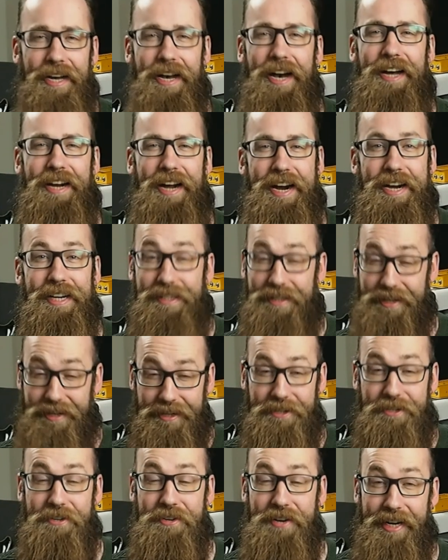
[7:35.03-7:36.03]
And I asked,
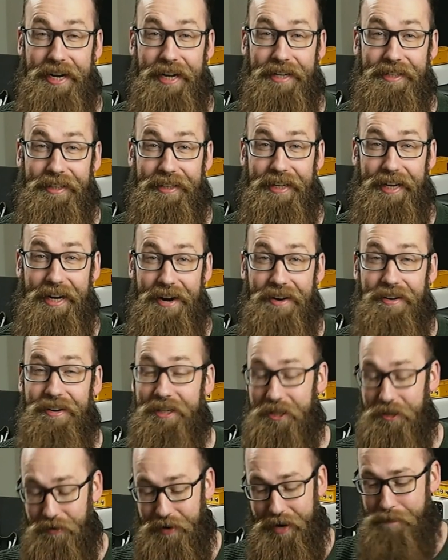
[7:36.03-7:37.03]
"Do you get the gear?"
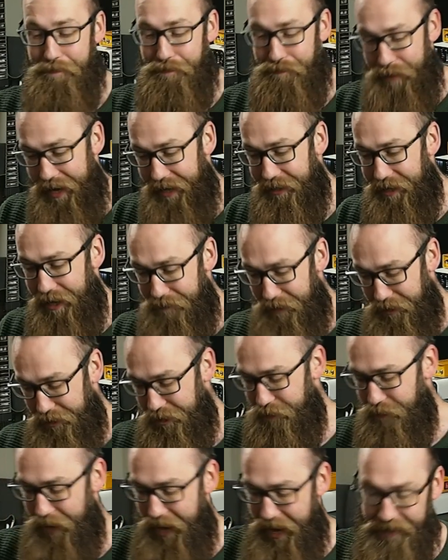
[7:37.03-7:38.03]
So he picked up this
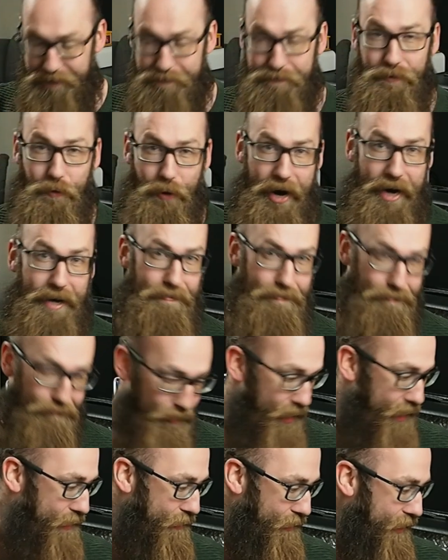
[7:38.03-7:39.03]
great
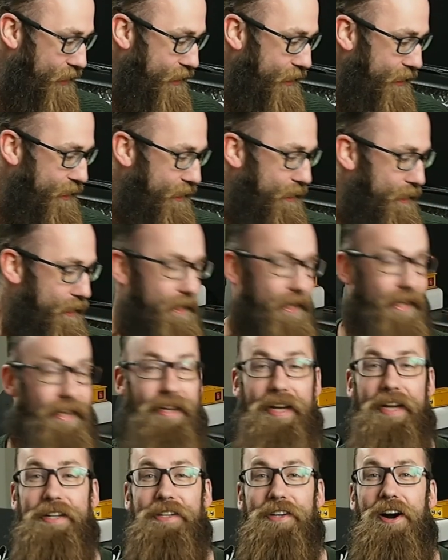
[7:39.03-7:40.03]
big
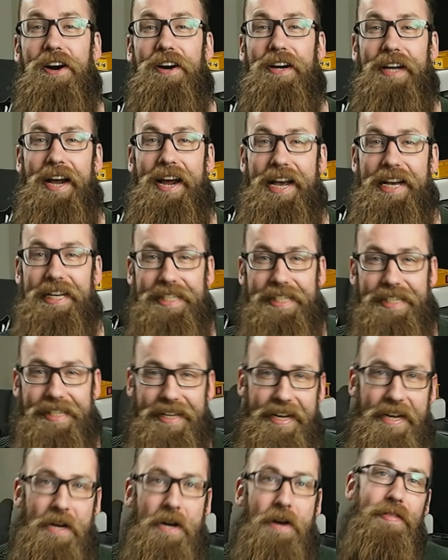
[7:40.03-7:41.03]
guitar
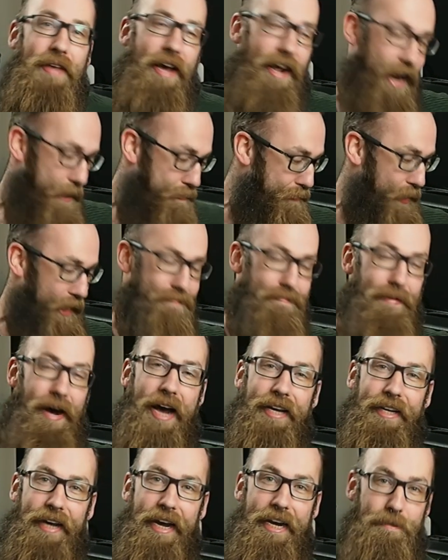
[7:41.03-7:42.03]
case, and I picked
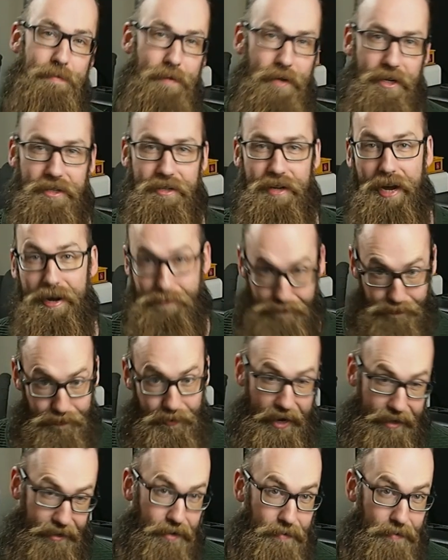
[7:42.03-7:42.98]
my case because I had to